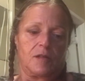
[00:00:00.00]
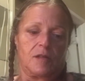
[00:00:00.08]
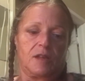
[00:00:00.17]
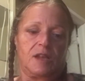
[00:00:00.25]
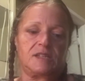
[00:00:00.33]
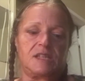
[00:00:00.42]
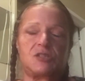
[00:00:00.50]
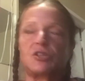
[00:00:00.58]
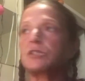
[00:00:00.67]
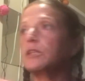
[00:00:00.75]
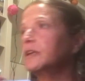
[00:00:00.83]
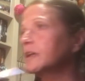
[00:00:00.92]
Because it's
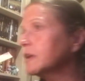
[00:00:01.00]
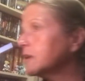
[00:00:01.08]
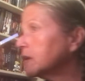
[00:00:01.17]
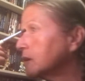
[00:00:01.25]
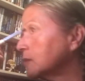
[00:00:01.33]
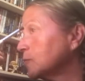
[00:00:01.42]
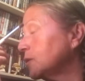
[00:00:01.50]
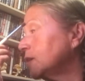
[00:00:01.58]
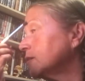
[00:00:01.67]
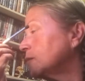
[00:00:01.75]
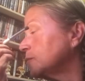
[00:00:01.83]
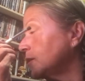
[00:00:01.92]
just like brown
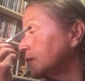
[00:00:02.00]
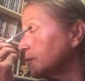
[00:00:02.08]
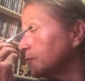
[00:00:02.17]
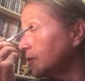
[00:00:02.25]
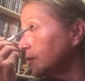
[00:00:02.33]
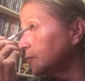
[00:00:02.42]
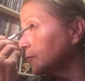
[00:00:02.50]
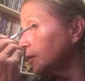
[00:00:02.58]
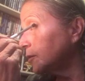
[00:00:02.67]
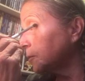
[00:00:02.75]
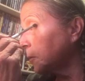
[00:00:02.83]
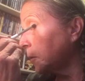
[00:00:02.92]
and brown and brown and
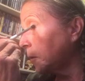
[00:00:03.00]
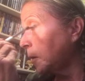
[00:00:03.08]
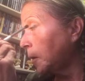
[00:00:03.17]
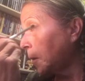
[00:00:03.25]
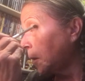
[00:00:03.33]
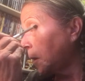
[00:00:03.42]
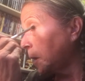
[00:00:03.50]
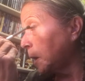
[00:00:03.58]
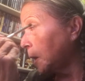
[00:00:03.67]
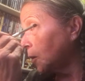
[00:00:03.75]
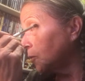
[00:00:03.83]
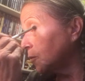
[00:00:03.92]
brown. You
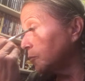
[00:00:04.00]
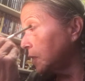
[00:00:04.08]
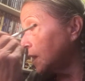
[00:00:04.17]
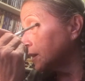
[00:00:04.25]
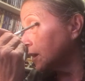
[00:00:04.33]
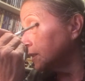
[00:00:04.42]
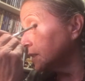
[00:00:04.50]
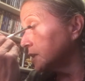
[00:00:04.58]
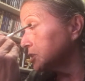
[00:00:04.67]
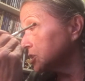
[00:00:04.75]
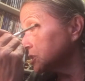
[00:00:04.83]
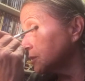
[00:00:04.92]
know, and then black
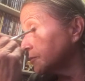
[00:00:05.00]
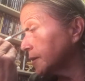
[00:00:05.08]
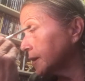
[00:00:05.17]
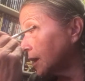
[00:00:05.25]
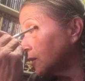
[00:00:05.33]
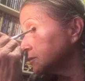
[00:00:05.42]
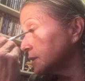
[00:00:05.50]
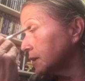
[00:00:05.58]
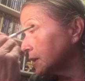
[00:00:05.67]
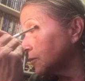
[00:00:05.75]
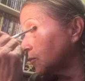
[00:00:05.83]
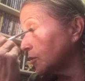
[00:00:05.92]
eyelashes. I'm like, how is that
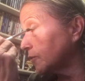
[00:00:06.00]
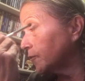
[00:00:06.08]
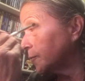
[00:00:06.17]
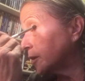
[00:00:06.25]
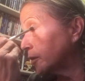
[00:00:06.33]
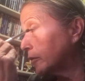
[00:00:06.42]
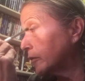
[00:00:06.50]
going to work for me?